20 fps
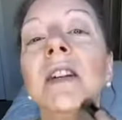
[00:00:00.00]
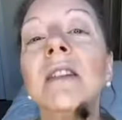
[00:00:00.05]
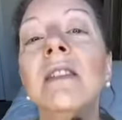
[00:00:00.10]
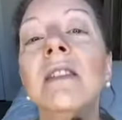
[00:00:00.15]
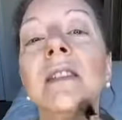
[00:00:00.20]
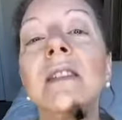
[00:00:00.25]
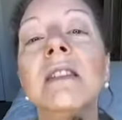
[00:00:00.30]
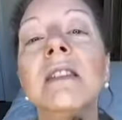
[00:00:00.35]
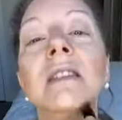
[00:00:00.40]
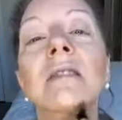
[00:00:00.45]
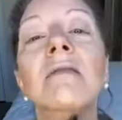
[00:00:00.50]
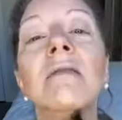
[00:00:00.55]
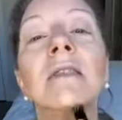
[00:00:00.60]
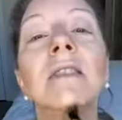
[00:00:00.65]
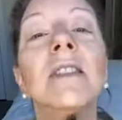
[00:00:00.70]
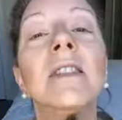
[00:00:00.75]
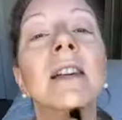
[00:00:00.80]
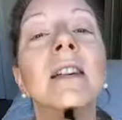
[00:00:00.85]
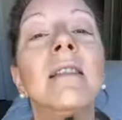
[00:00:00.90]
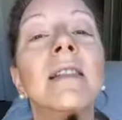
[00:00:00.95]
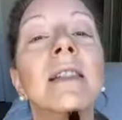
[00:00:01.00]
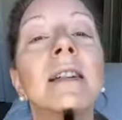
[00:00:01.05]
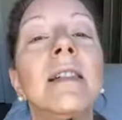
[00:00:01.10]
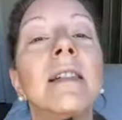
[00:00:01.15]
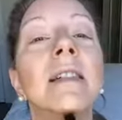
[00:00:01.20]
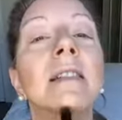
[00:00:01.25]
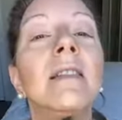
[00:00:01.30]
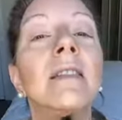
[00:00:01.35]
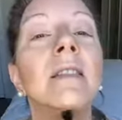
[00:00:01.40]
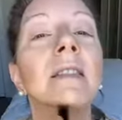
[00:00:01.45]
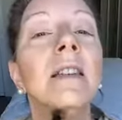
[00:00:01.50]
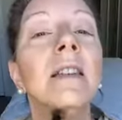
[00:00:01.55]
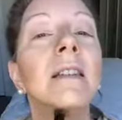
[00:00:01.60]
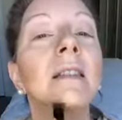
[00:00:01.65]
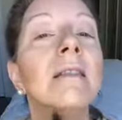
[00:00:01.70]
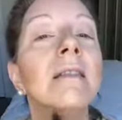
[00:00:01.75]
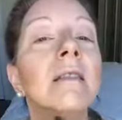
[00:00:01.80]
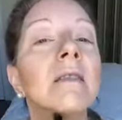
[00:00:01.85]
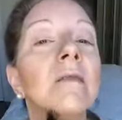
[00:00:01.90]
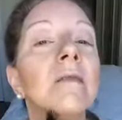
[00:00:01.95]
you need to do this area underneath.